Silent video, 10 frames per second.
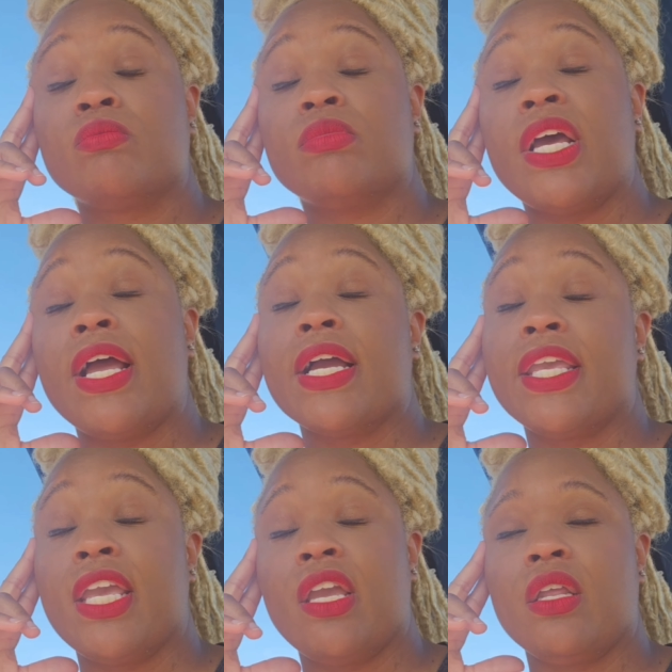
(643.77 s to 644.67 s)
not I
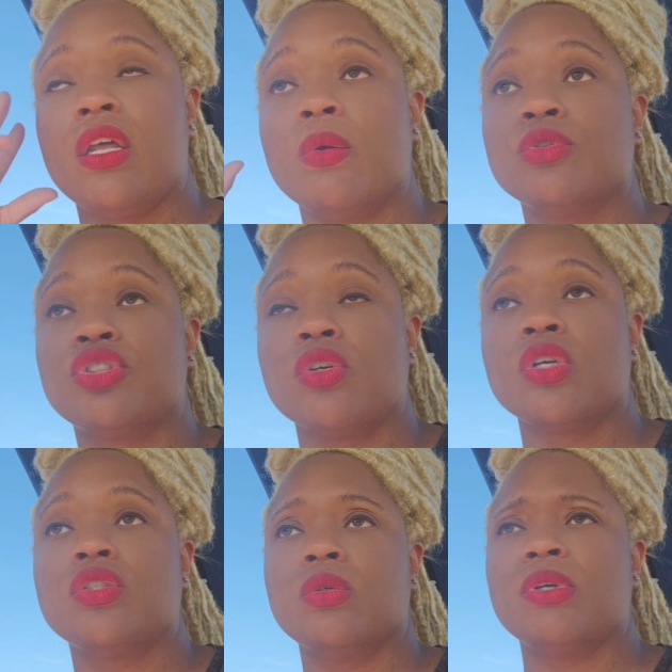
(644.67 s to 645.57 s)
can. I will
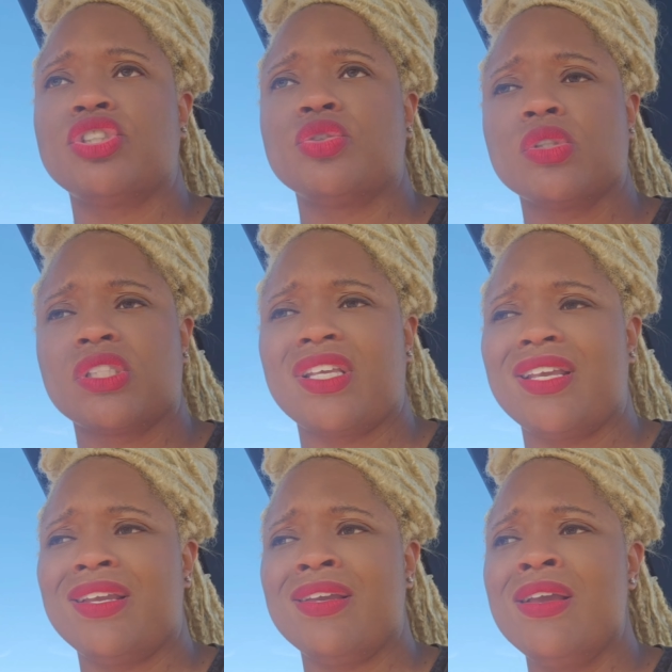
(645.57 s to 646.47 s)
start doing my shorts
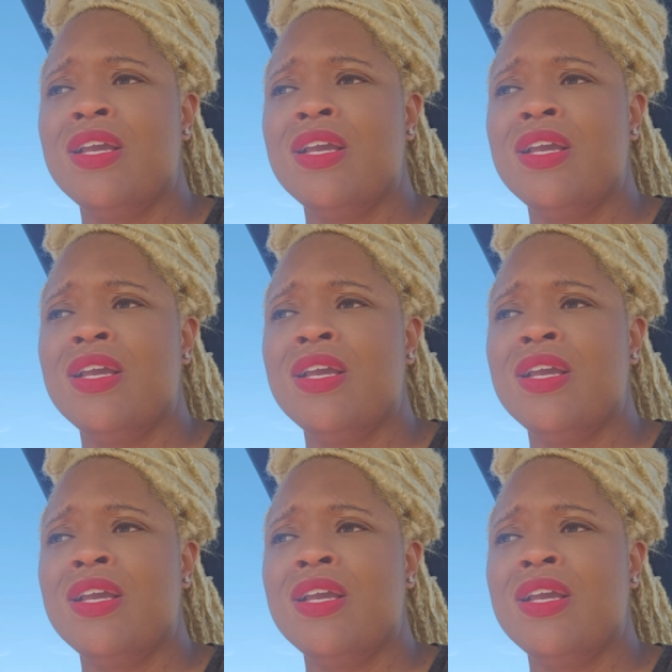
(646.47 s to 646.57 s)
again.